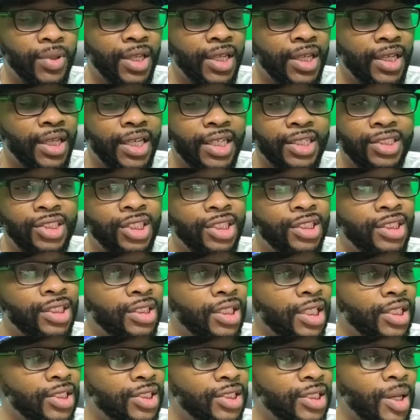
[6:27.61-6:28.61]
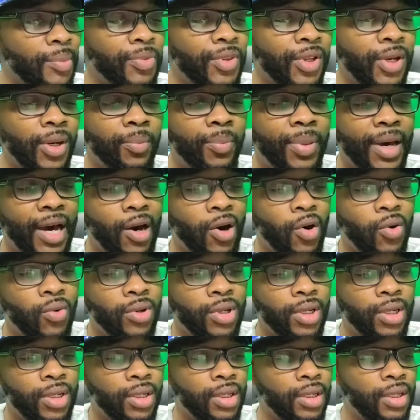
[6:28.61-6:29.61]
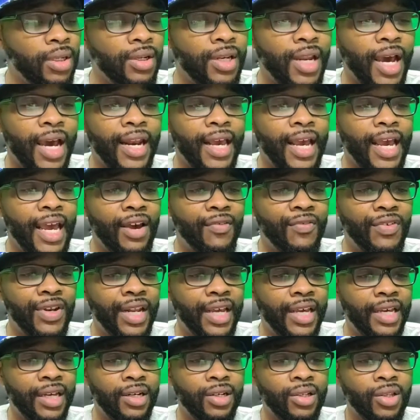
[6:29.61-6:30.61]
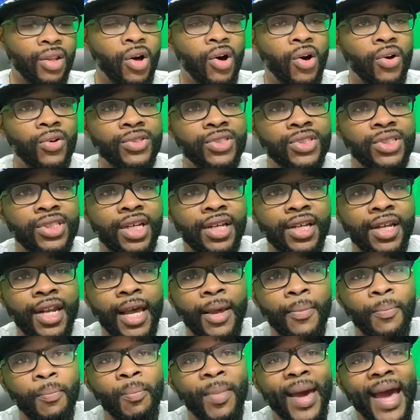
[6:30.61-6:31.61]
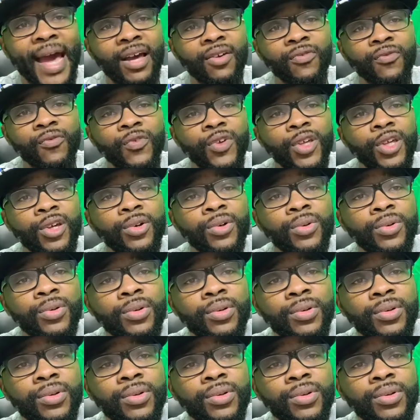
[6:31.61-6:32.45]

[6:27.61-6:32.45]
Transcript: It's something about not having that gloss and that matte feel.